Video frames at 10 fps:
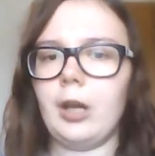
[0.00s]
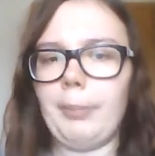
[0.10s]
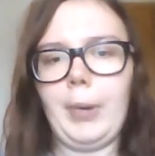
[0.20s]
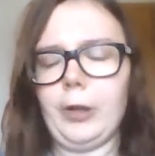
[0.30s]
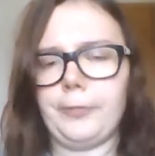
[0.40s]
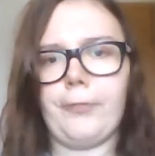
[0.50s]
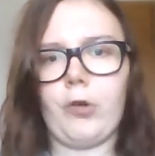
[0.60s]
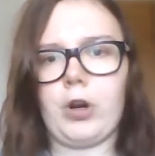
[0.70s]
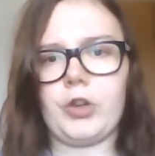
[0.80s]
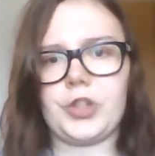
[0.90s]
but
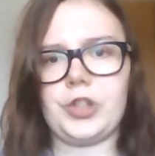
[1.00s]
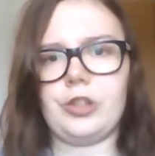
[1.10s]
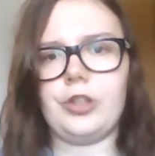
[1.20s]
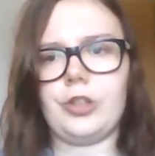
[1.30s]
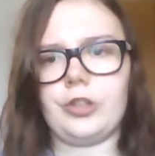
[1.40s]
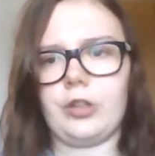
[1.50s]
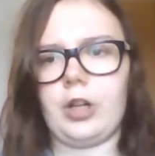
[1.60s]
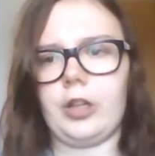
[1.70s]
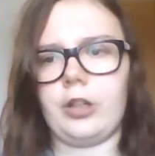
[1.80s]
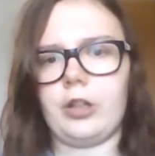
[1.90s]
for us that did
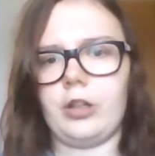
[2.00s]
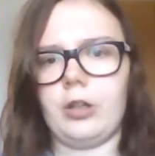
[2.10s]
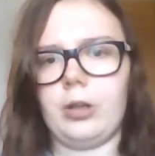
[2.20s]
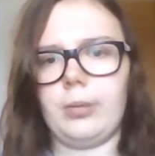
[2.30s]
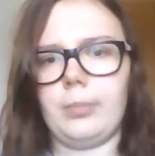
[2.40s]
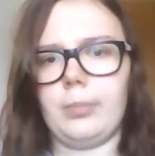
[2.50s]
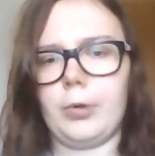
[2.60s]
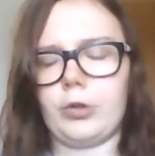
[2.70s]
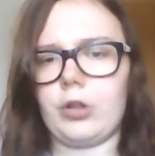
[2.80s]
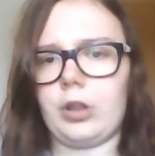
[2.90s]
like
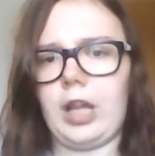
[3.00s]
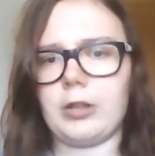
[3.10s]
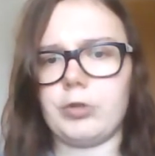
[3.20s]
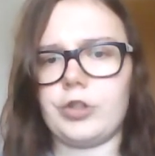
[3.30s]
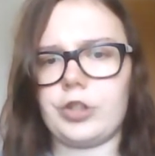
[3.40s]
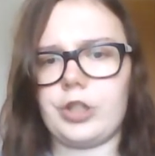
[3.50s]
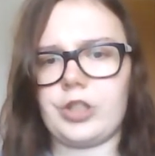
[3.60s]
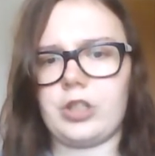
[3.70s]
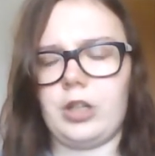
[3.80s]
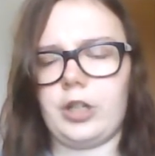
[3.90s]
modern
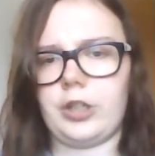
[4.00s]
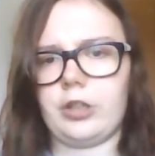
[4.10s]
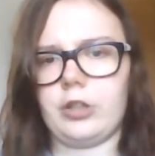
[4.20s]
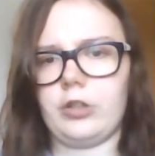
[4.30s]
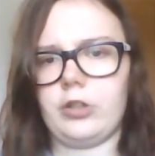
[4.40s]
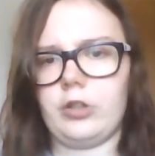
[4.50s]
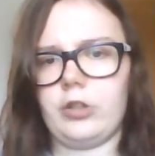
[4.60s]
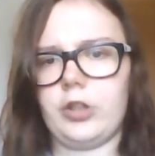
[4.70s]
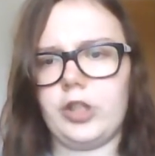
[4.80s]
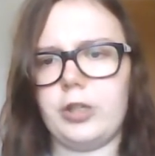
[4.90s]
languages like
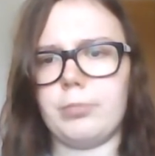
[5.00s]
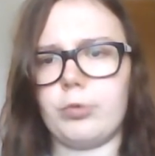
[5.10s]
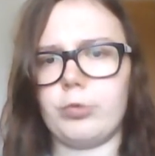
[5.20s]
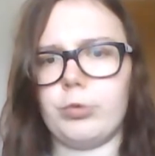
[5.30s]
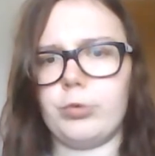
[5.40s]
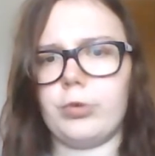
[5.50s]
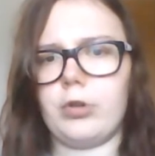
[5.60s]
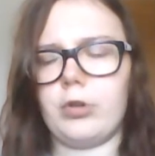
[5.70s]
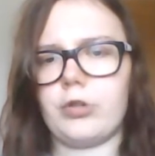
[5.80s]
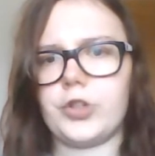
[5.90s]
Hebrew
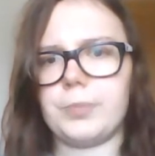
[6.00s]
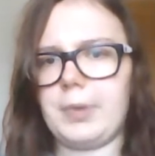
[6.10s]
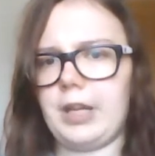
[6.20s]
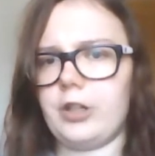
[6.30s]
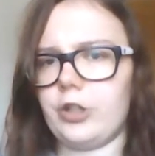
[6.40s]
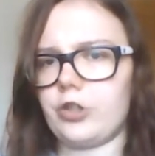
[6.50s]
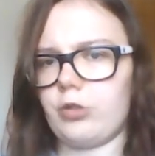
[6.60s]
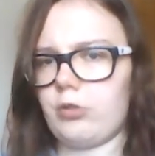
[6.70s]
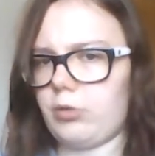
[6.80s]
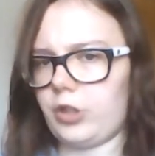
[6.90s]
or Spanish
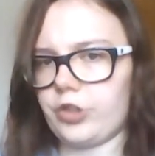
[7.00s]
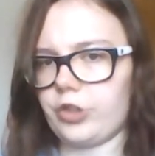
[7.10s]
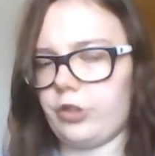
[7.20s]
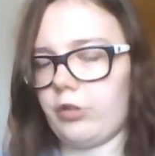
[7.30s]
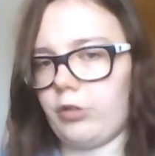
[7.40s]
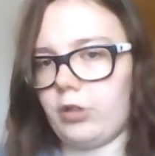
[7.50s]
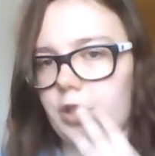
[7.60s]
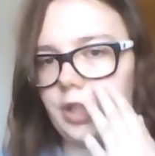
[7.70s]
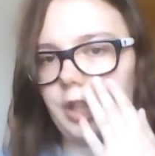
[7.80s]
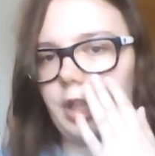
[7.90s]
or Russian or
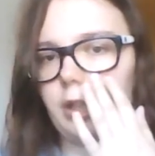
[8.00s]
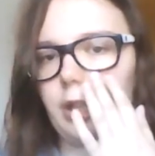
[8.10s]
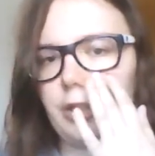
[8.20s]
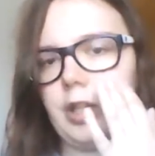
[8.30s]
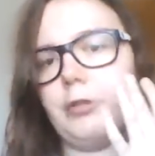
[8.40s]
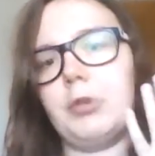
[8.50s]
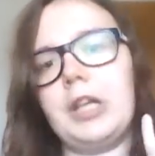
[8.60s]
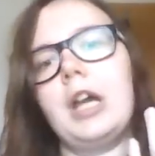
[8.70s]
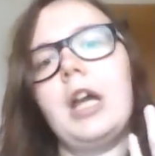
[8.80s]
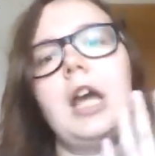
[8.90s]
anything like that,
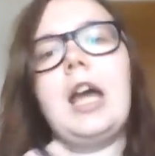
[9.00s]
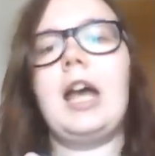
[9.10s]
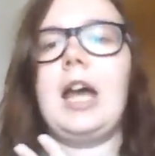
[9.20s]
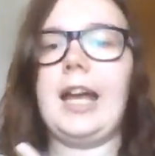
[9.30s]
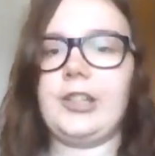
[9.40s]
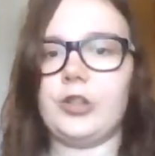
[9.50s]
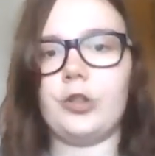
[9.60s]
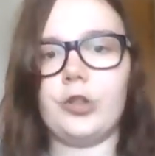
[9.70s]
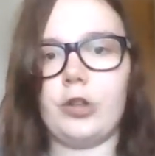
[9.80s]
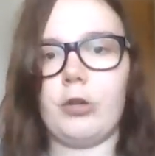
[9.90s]
we had to
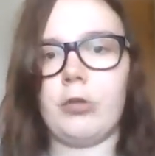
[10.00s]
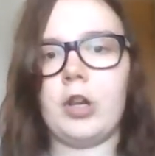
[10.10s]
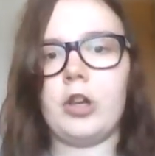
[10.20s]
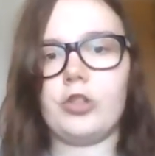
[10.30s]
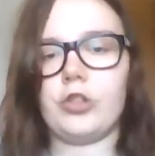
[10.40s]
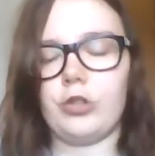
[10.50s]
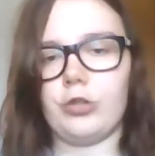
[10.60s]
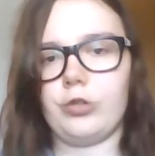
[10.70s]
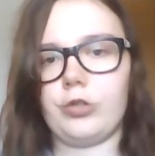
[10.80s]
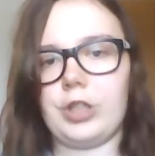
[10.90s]
go
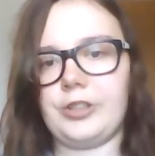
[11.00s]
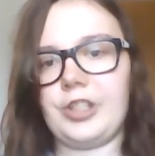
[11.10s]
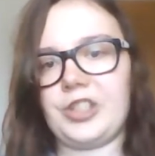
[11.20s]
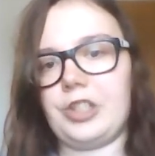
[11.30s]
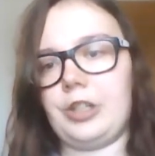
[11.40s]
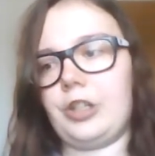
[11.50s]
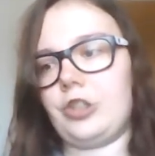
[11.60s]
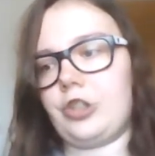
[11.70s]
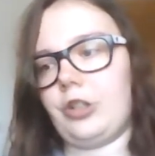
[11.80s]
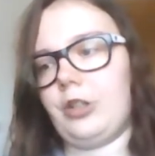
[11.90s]
to that destination.